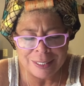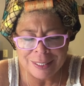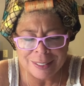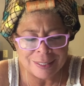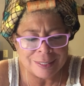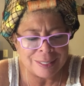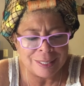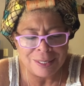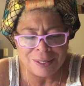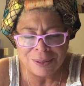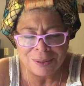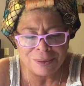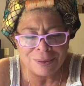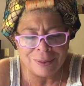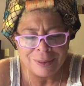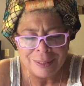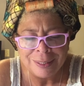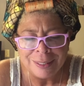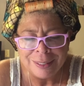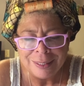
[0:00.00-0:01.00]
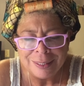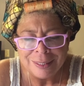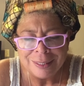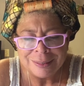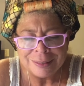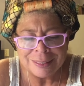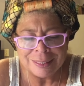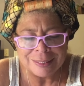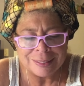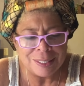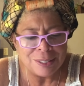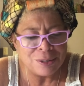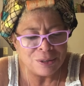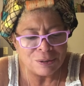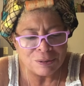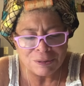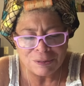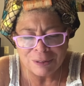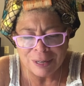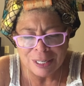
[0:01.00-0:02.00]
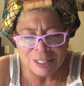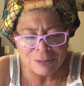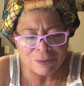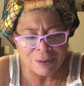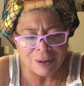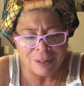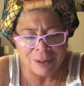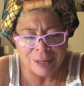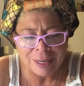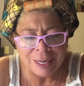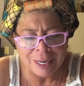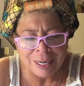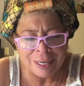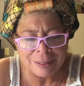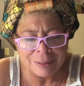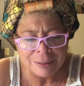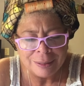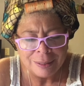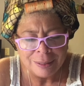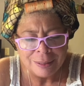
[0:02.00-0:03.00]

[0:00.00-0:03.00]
to seek you, to seek your face, Father God.